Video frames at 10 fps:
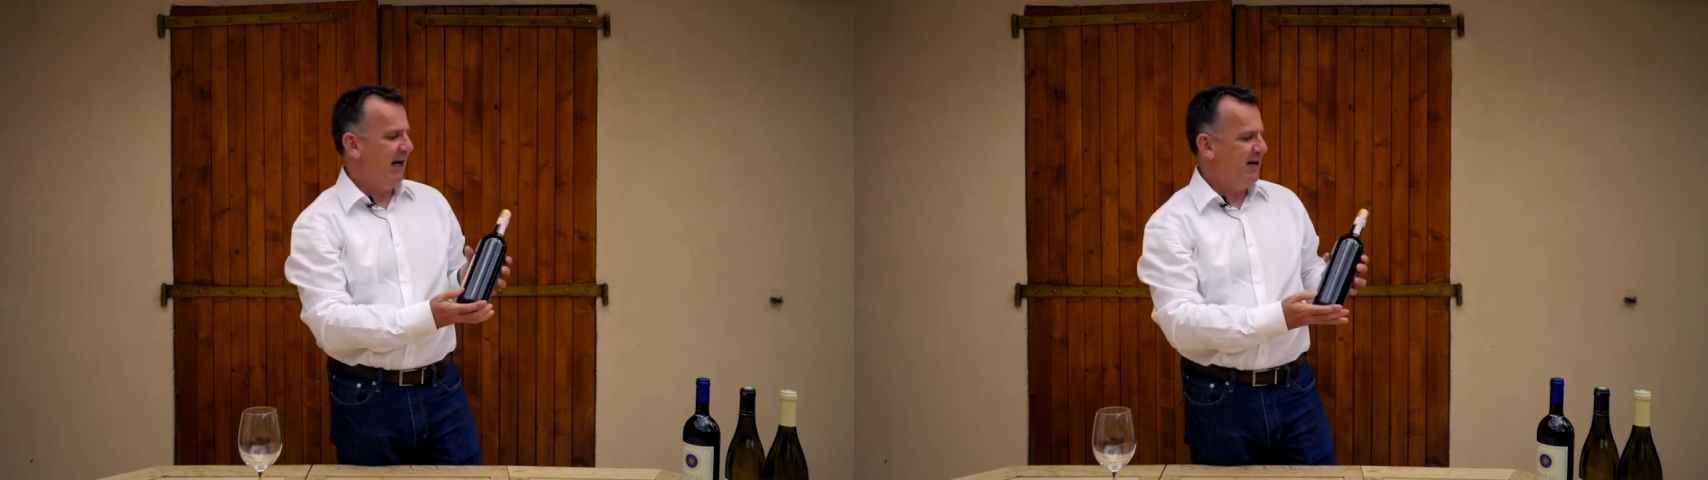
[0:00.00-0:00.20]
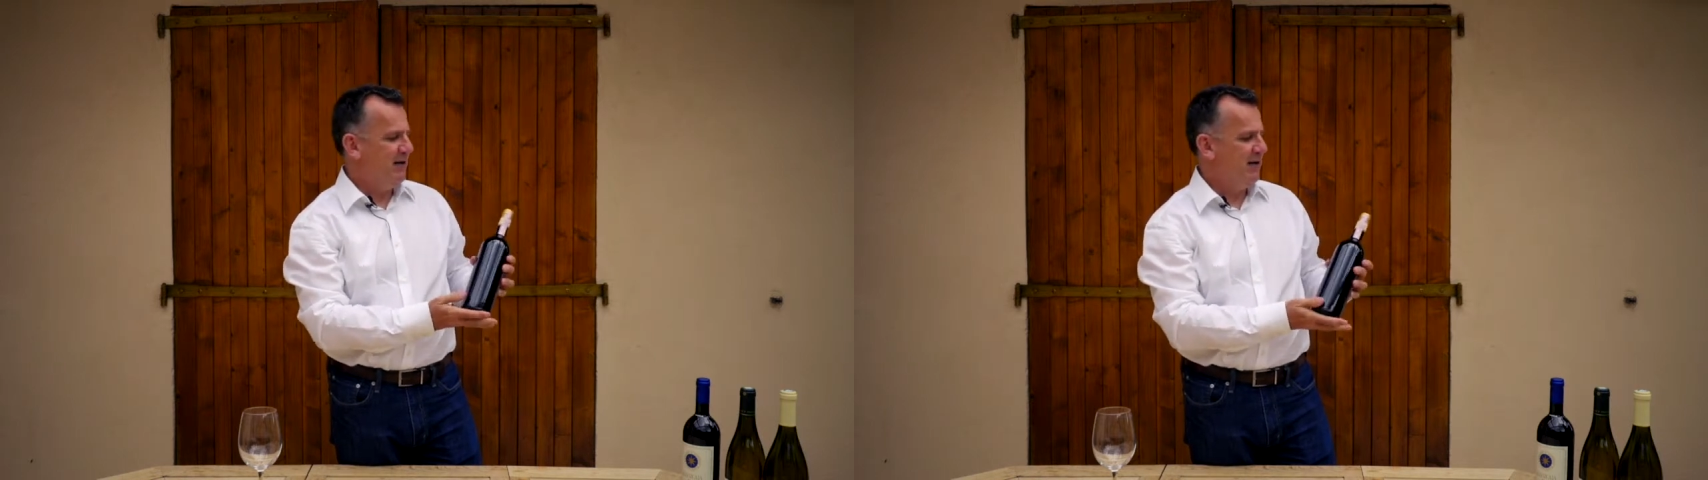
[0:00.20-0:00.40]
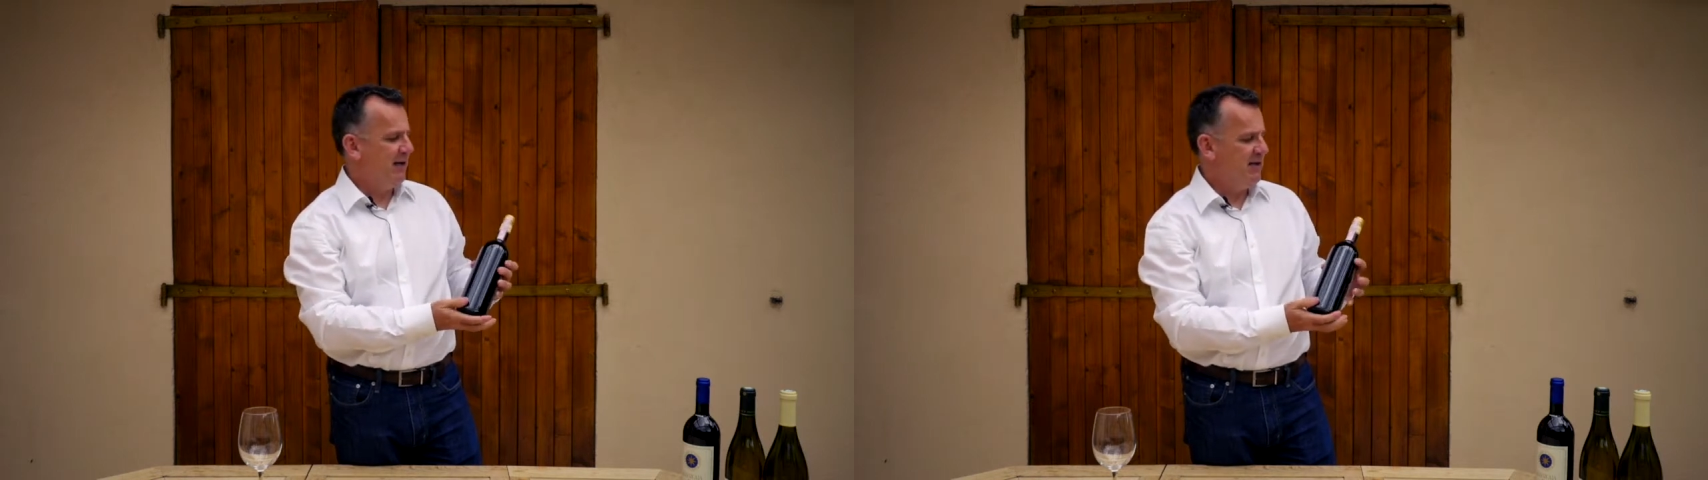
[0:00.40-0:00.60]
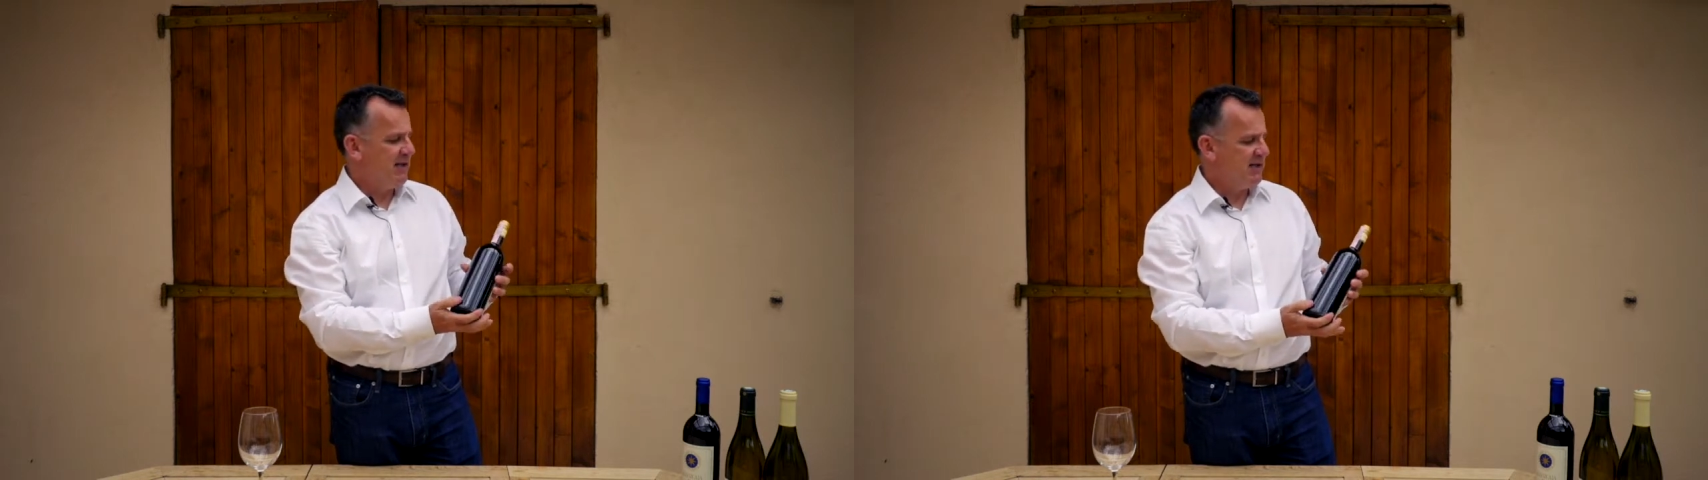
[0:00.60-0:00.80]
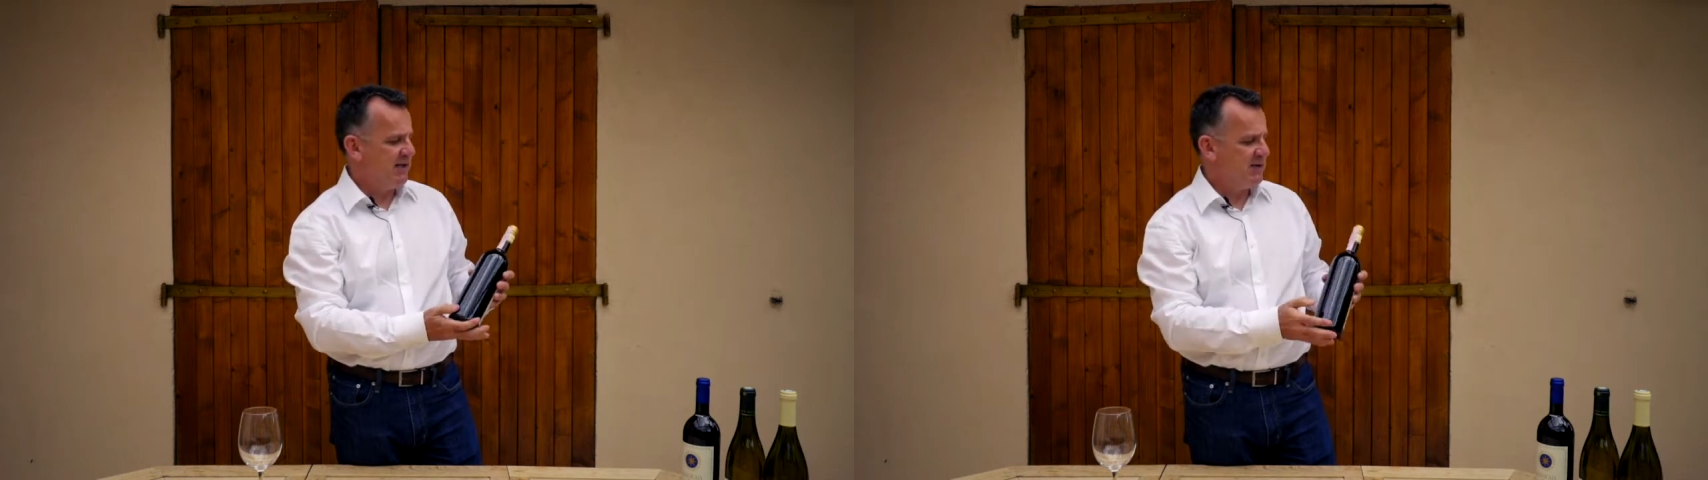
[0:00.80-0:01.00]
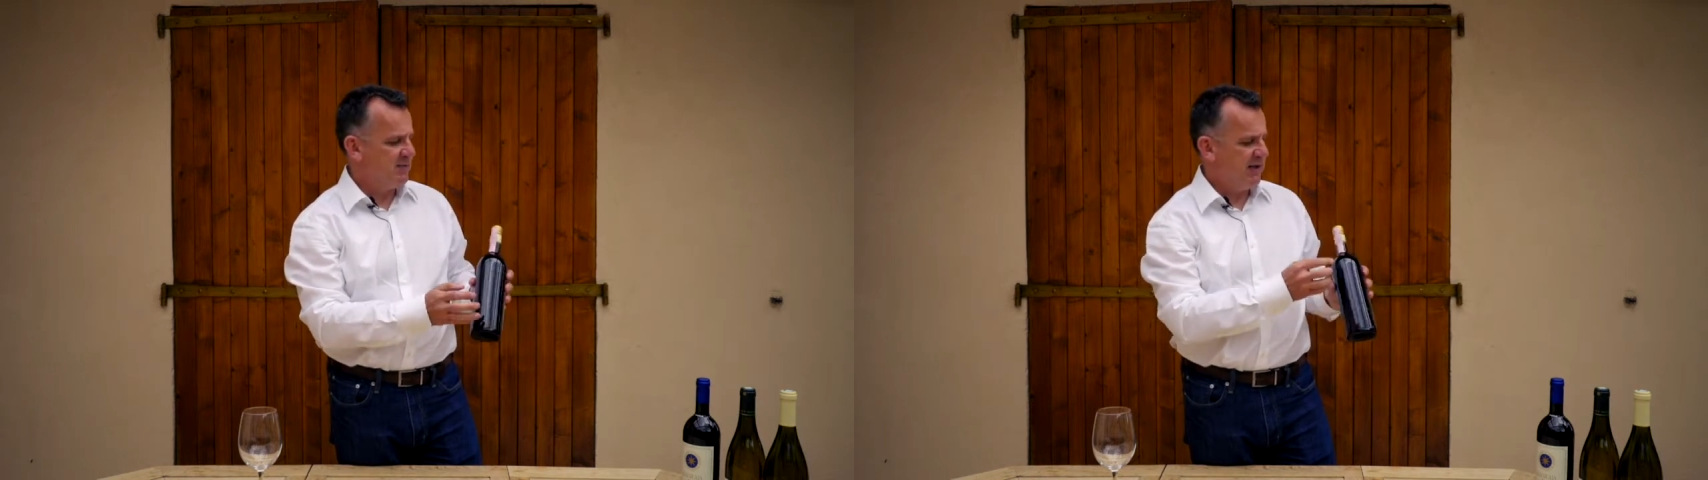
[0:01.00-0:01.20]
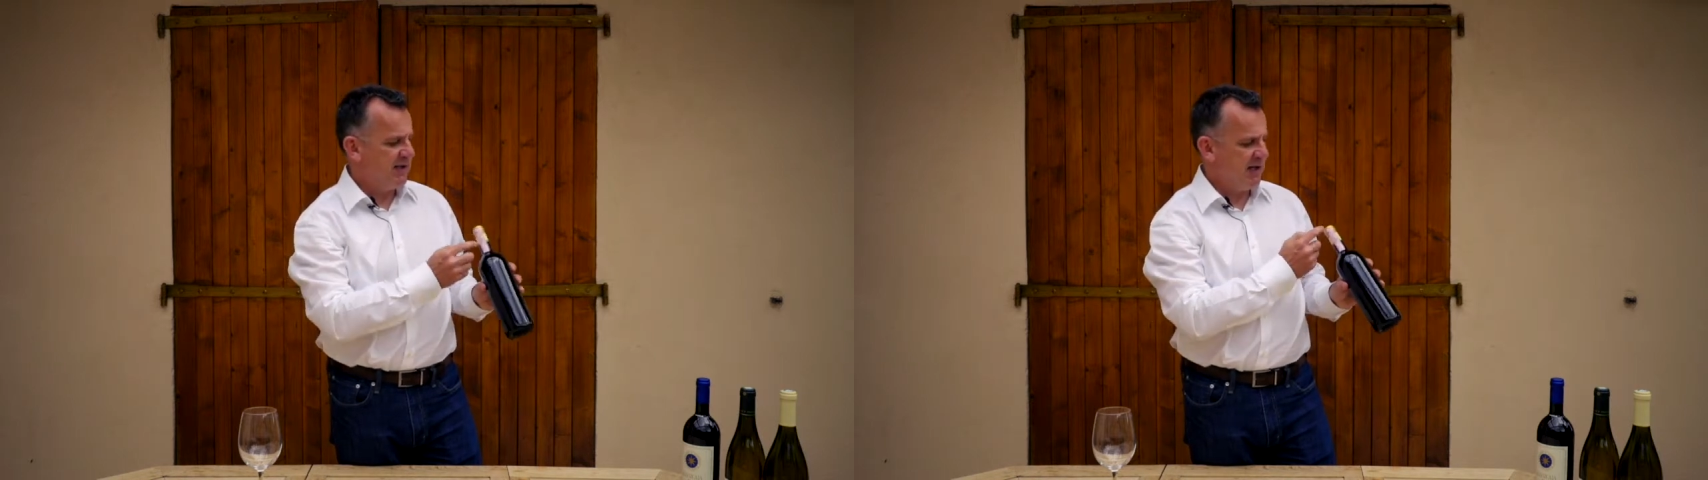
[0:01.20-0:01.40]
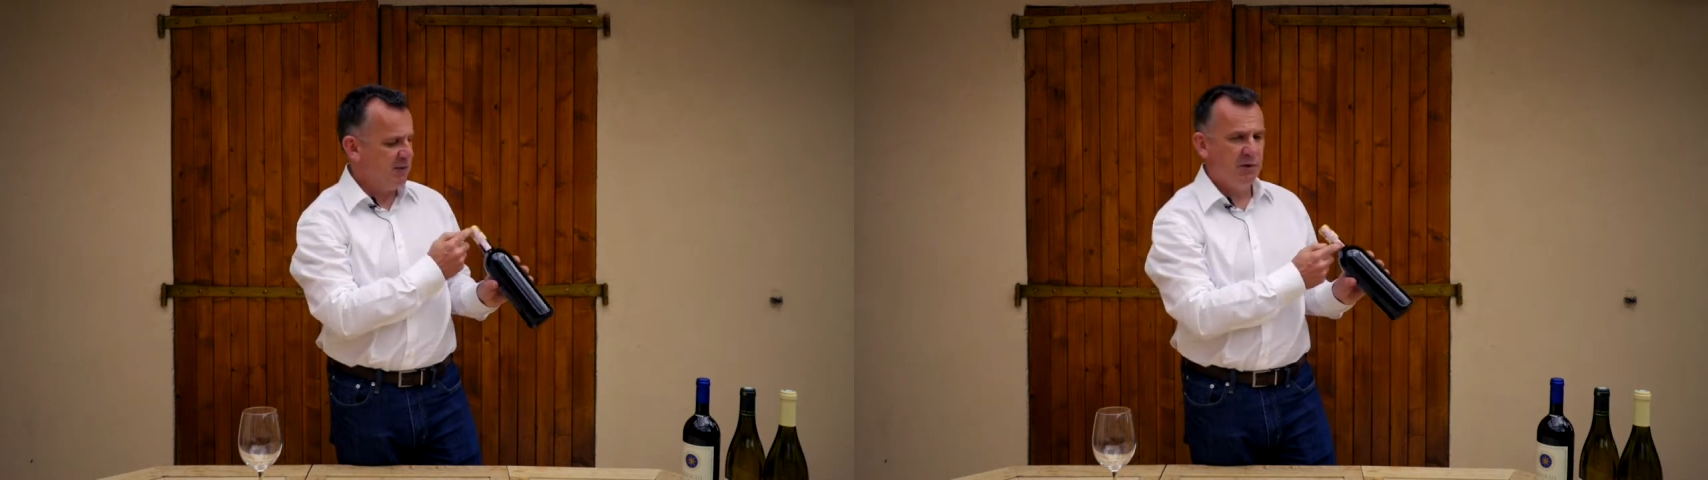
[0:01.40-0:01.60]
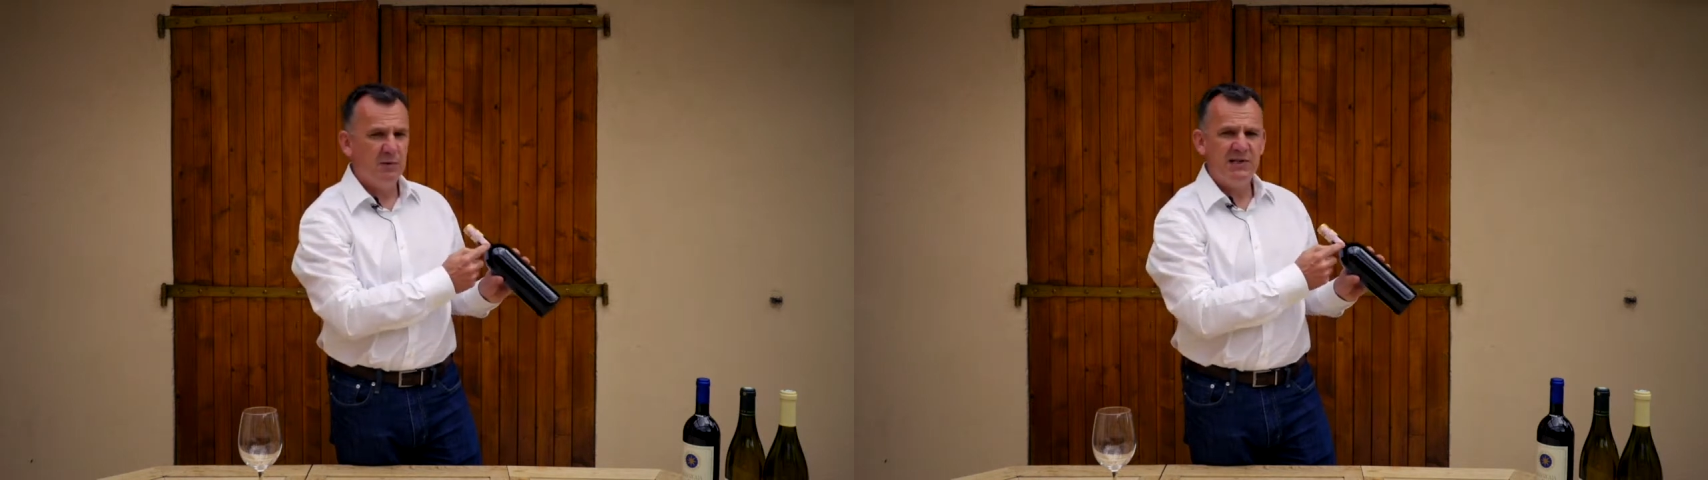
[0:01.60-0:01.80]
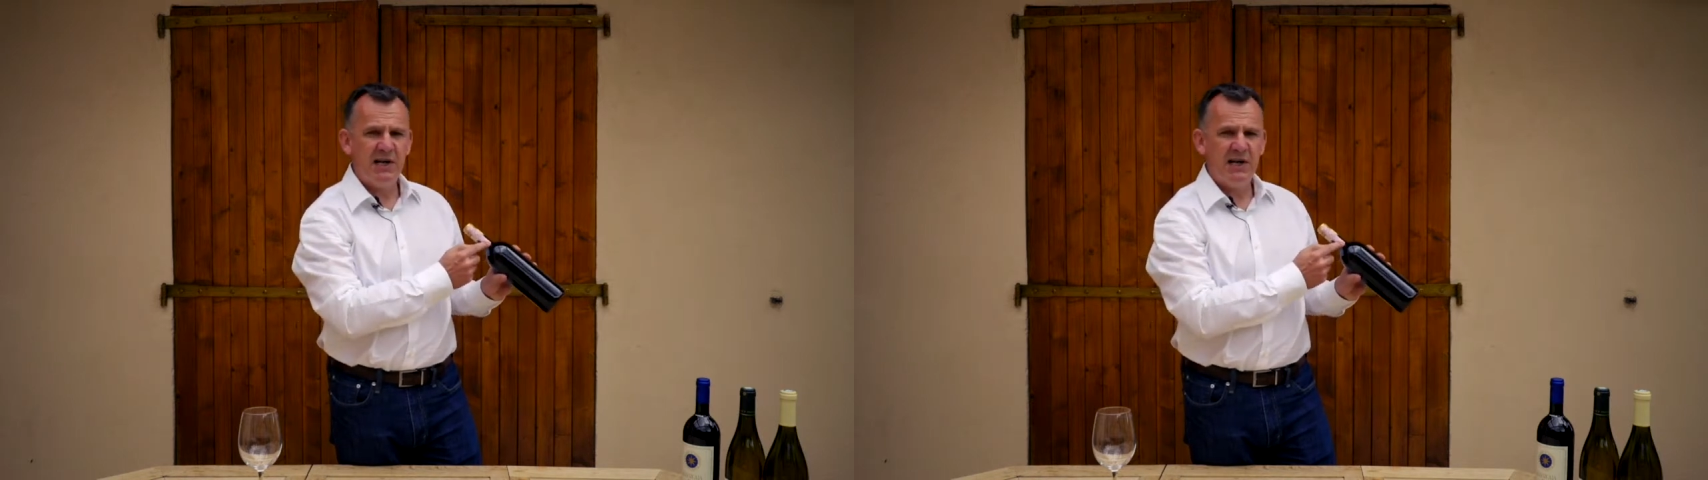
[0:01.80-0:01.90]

And you can notice this because they will always